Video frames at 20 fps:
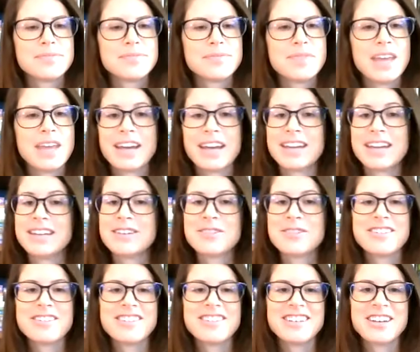That
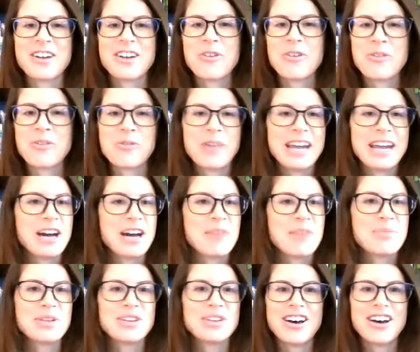can, wake
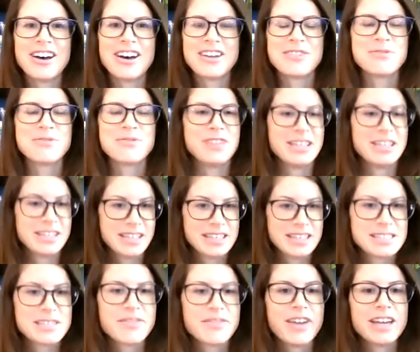up a lot of
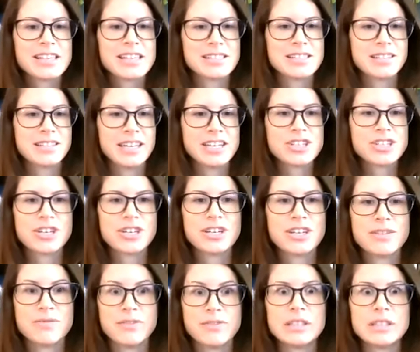feelings of isolation
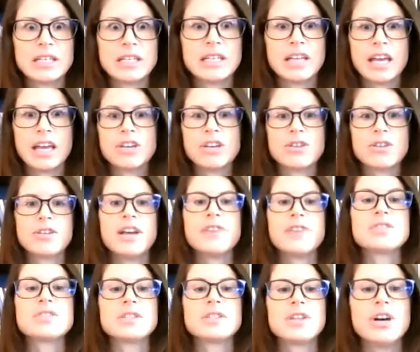and feeling like you're
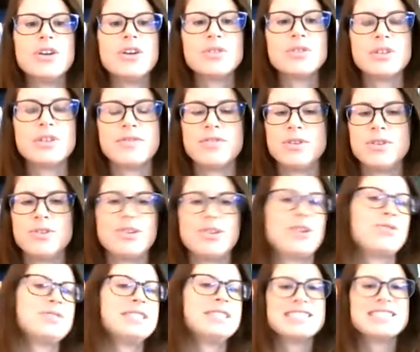left alone if you
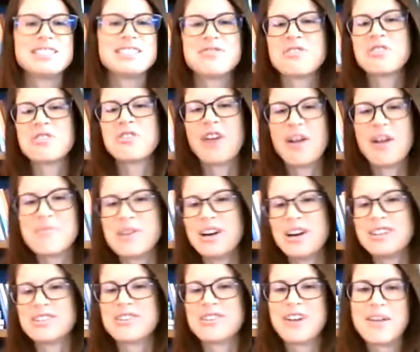didn't live with grandma
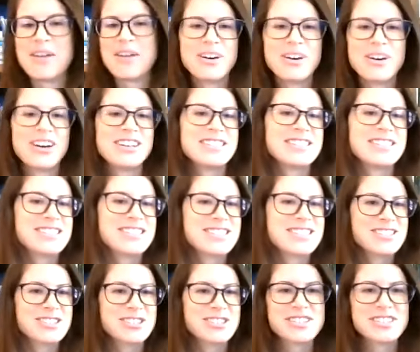and grandpa and
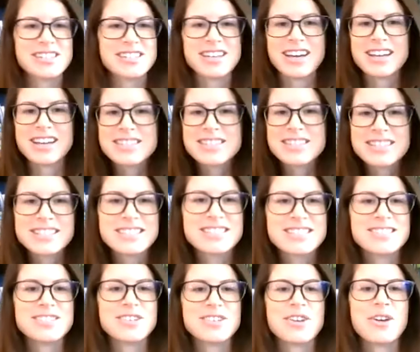sisters and cousins.